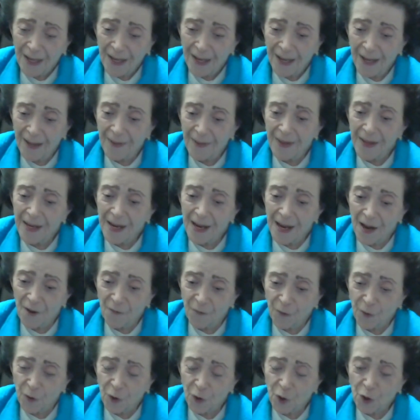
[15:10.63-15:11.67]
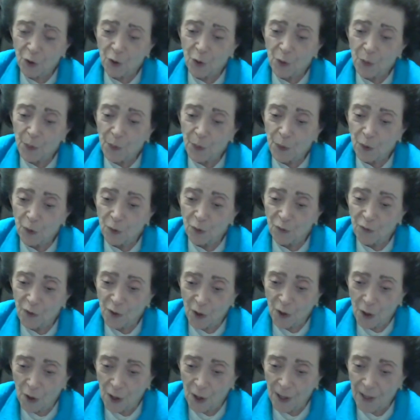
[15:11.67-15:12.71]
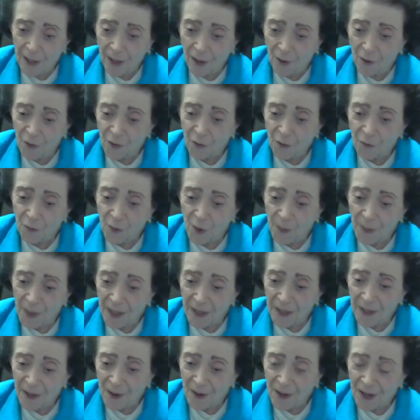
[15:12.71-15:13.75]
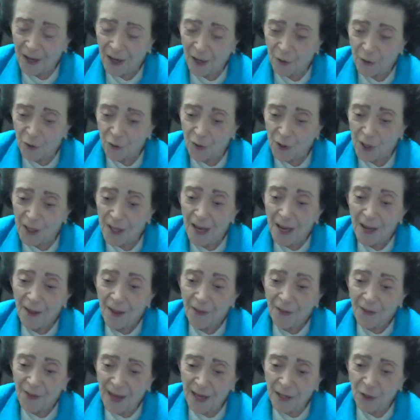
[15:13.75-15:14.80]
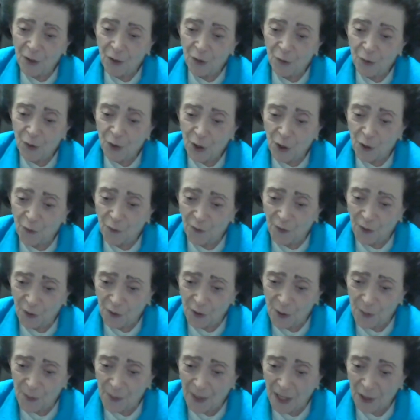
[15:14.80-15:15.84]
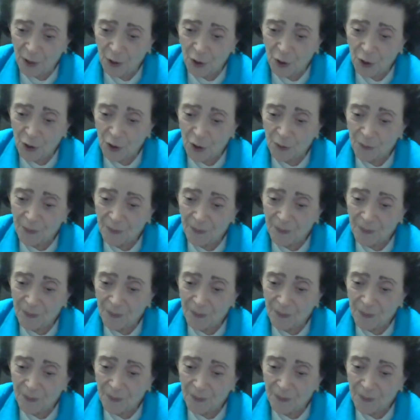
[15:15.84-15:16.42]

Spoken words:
in the effort to improve the heart health of women in our country. Thank you so very much.